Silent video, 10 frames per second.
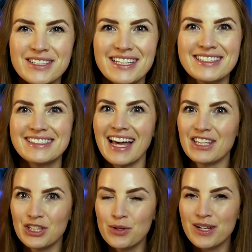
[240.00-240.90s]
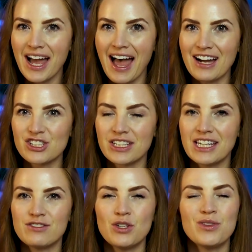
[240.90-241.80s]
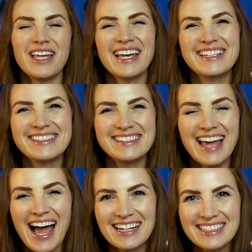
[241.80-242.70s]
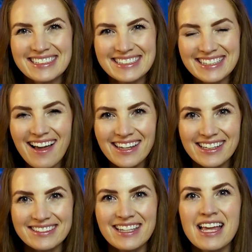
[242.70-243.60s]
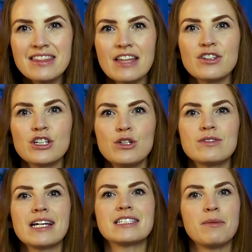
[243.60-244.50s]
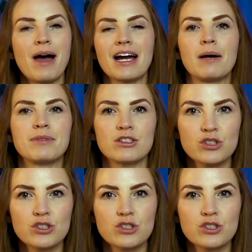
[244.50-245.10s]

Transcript: is that YUKA actually gives you the exact science that they're using to back up their